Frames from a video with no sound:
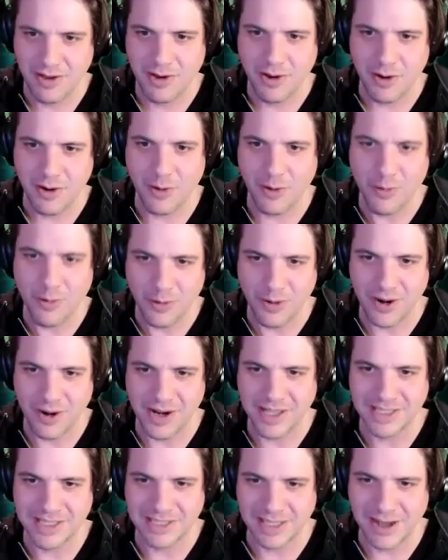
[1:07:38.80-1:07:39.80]
or
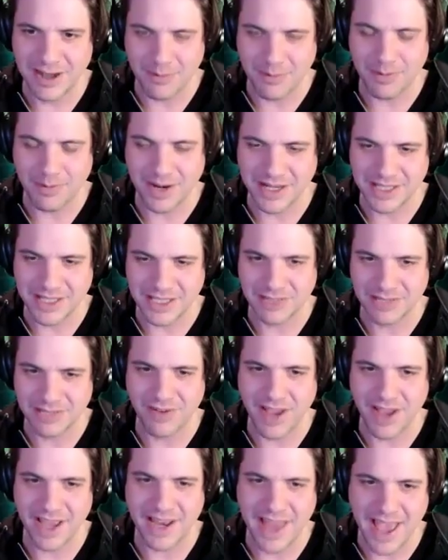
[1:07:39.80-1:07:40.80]
is it operating just
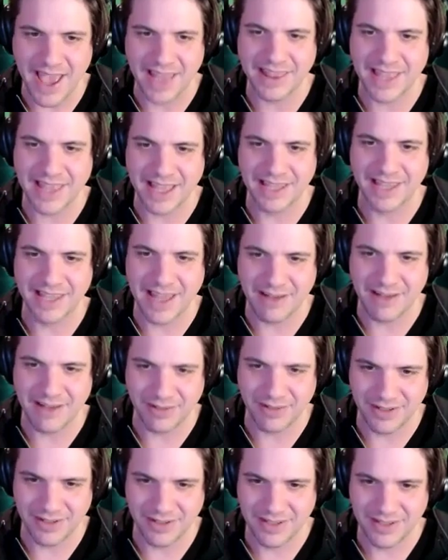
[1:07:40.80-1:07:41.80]
fine at that
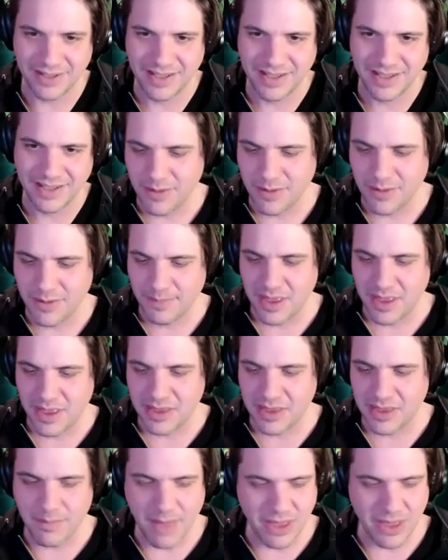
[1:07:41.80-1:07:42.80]
level?
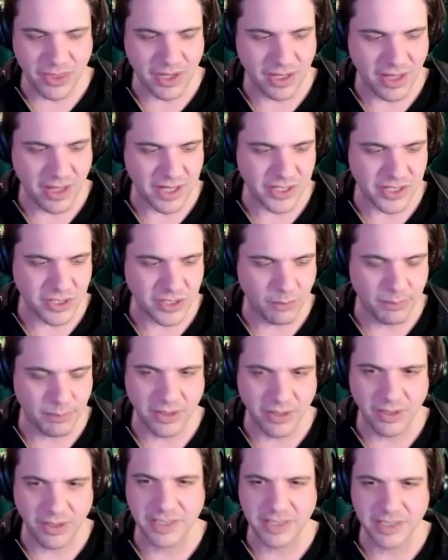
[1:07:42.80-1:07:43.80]
The methodological
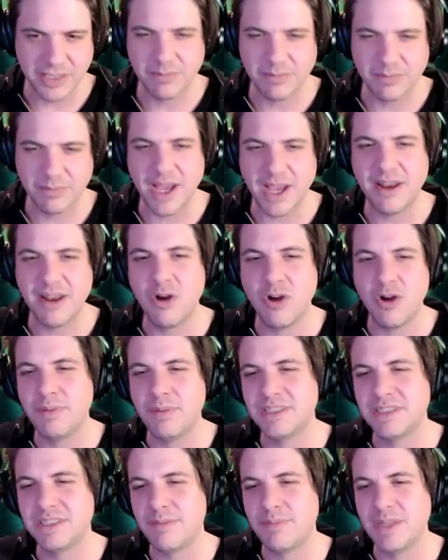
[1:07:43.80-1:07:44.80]
pluralism kind of
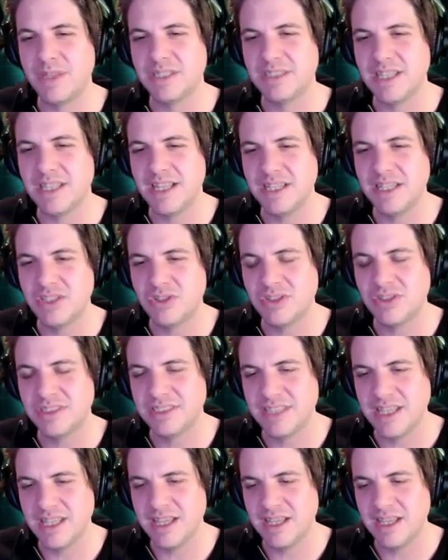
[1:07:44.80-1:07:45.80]
opens up this
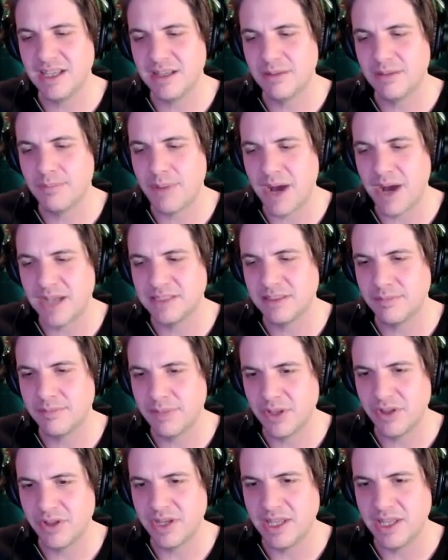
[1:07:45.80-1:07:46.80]
interesting
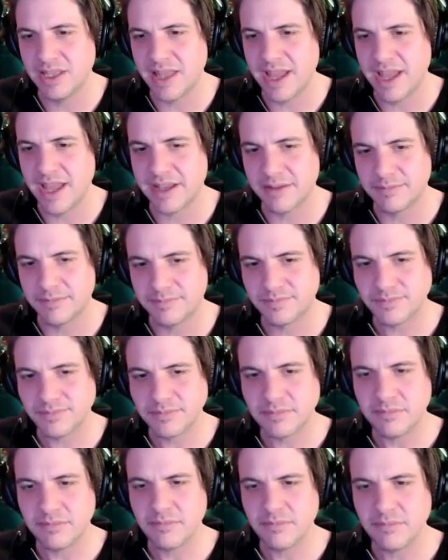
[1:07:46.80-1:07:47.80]
possibility, like,
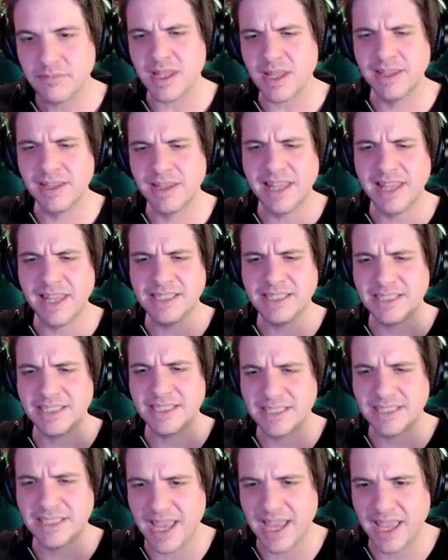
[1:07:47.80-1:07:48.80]
let's
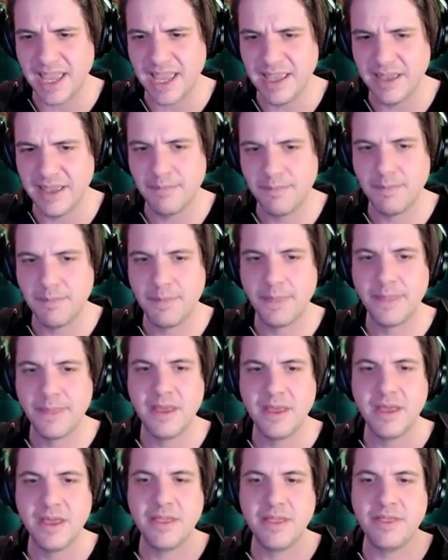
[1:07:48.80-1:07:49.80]
say
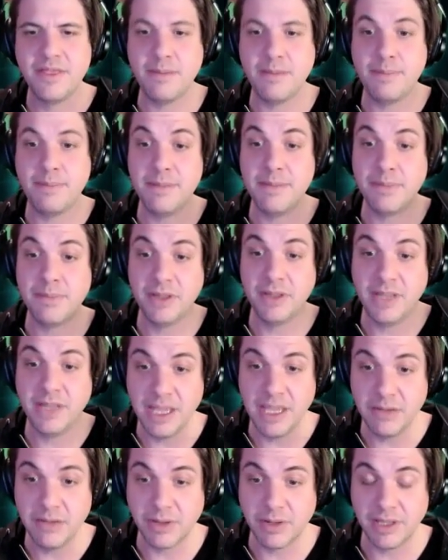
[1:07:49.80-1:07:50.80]
that people
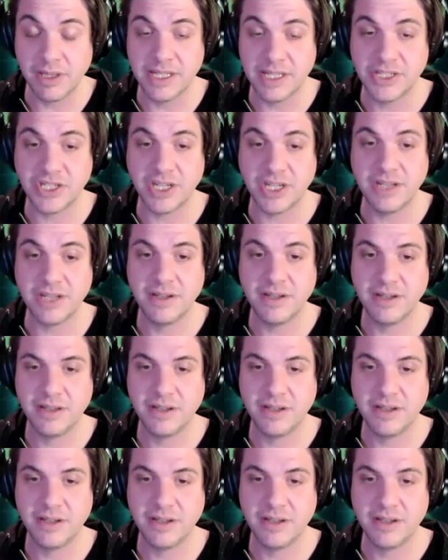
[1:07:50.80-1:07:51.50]
need religion,